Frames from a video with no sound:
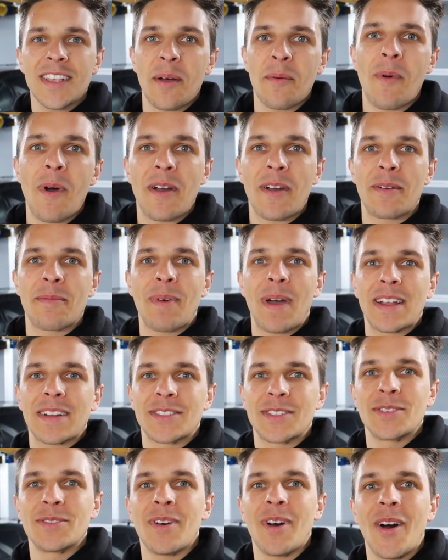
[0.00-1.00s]
and welcome
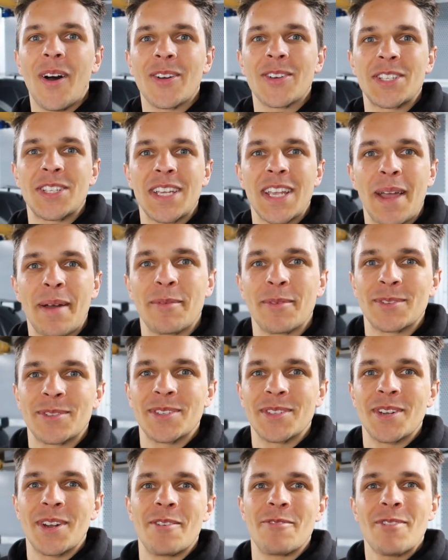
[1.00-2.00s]
back to Archie
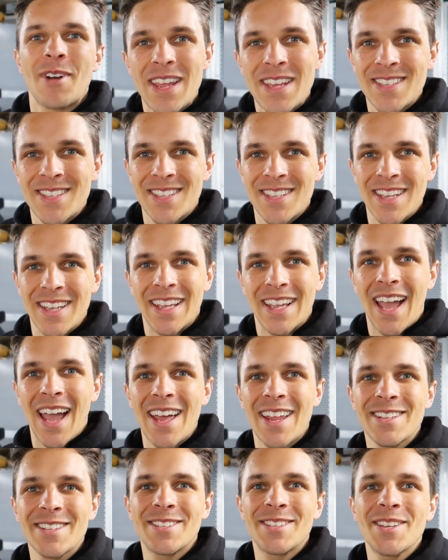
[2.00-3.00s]
Hamilton Racing
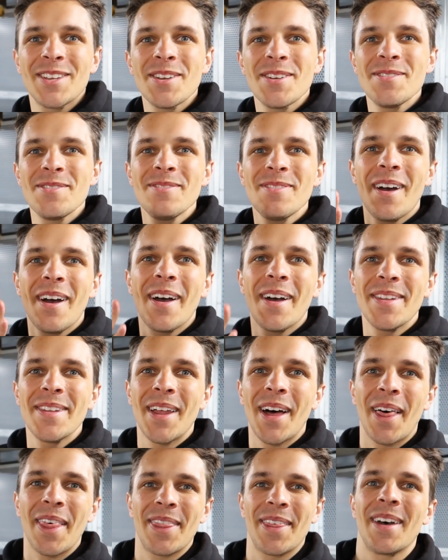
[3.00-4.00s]
and to
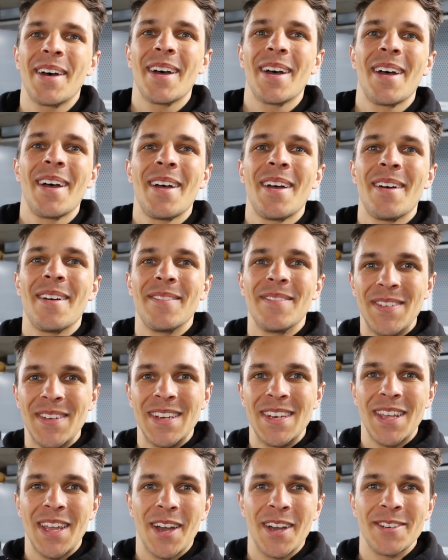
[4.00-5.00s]
another
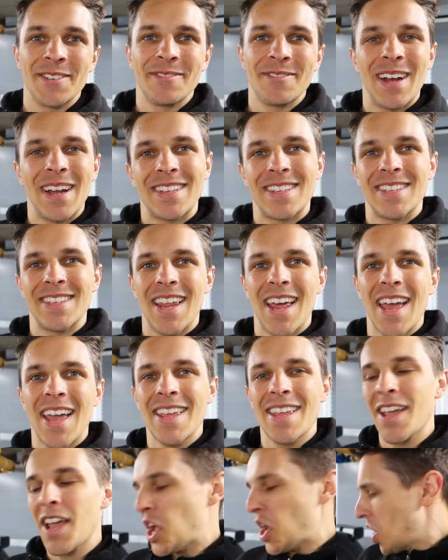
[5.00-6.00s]
video where
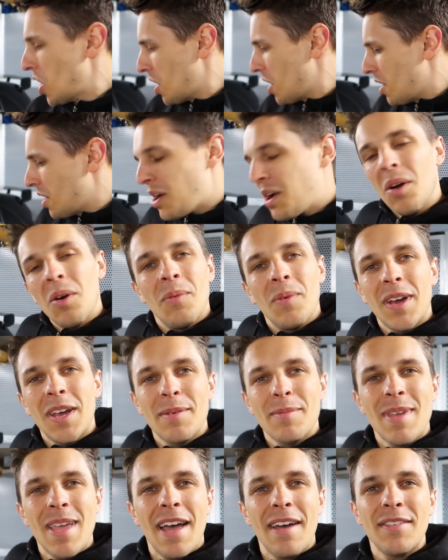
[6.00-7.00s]
today we're
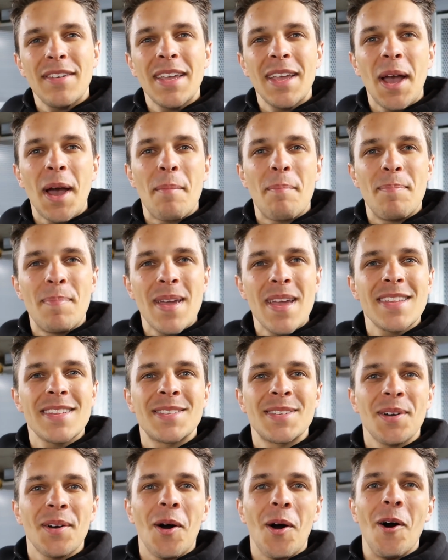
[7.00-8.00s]
going to be having a
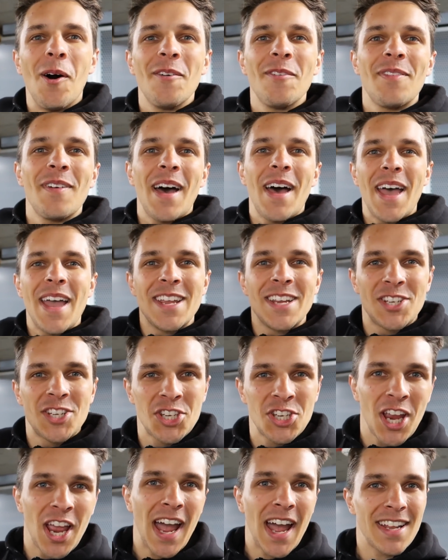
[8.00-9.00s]
bit of a
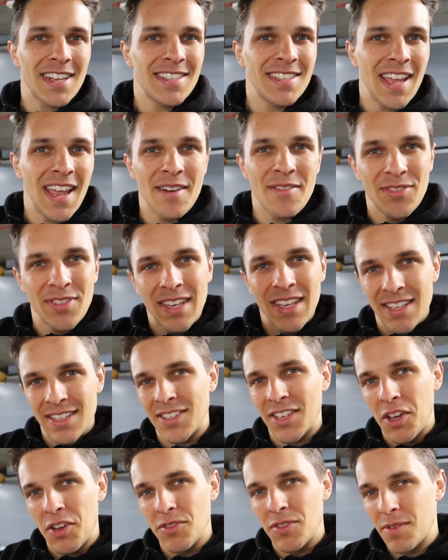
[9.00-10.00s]
chat. Everything
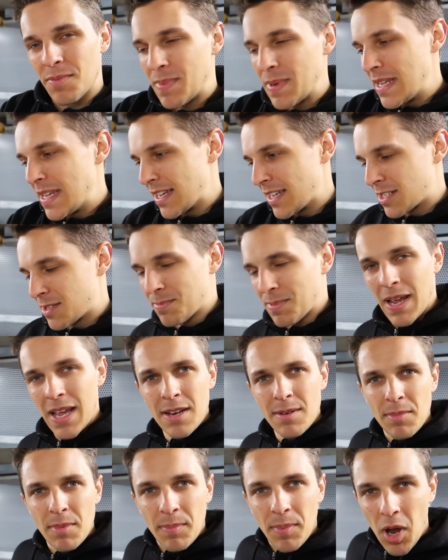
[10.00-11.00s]
is going to be
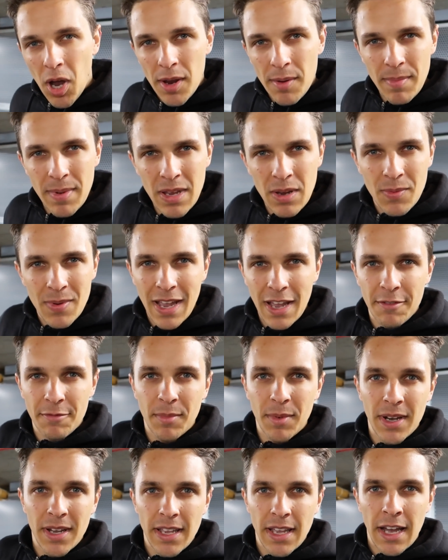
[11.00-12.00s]
explained. Behind me we have
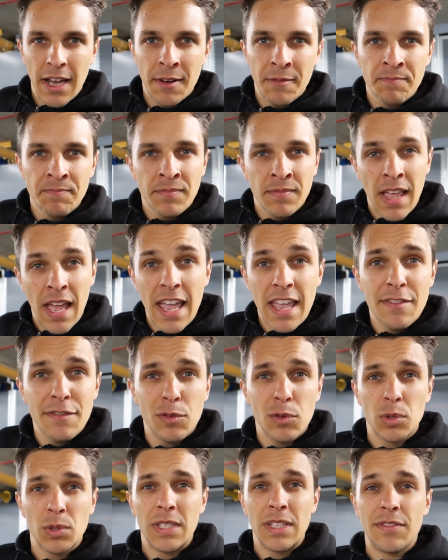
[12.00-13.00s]
my
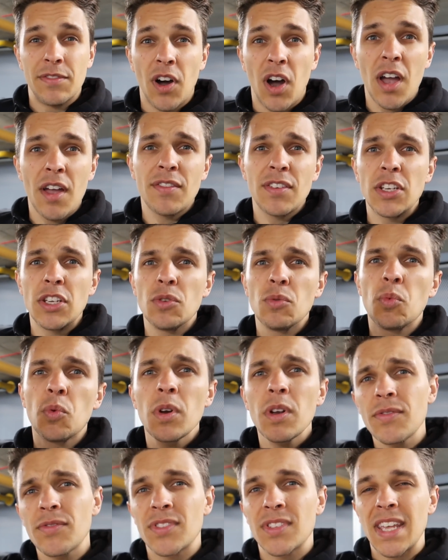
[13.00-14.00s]
A45, and you
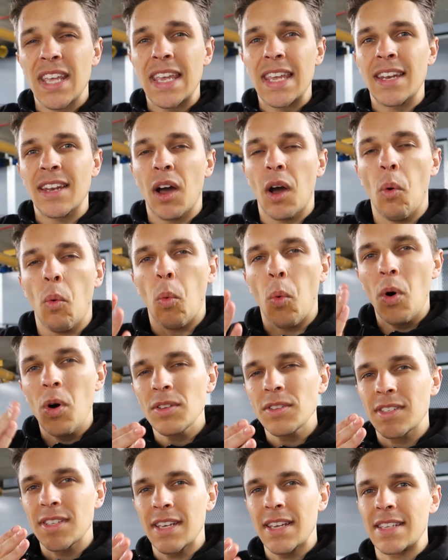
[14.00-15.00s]
would have seen
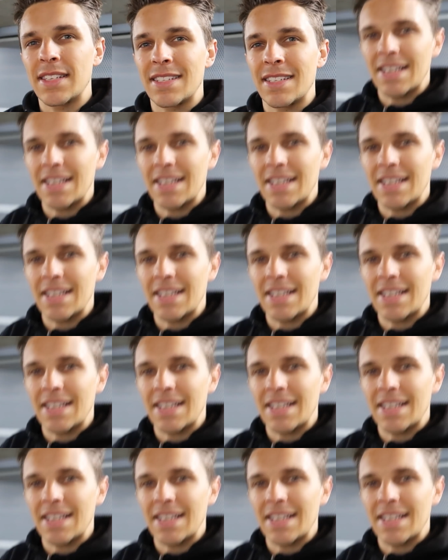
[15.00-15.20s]
what has